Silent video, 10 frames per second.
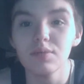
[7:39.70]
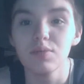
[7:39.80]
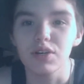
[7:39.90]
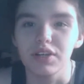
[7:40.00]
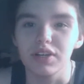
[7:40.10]

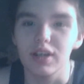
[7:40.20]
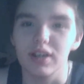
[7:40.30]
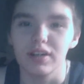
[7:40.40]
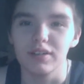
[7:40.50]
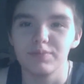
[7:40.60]
pretty
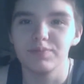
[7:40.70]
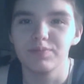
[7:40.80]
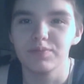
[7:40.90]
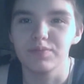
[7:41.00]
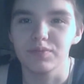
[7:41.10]

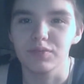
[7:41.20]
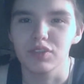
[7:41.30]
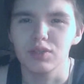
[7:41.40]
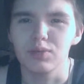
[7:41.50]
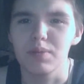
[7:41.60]

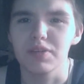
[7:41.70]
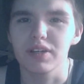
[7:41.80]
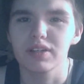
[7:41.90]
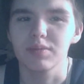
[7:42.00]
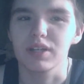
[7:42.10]
good
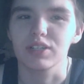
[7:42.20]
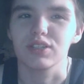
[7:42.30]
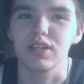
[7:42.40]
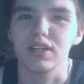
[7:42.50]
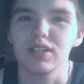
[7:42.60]
website. I'm
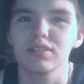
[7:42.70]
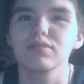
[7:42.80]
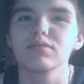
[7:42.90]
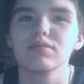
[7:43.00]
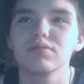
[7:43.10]
actually on it
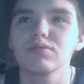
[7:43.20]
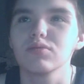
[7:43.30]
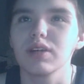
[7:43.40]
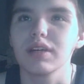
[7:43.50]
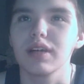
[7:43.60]

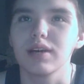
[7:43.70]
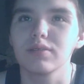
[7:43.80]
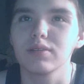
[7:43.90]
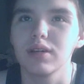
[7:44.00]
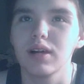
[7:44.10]
right now.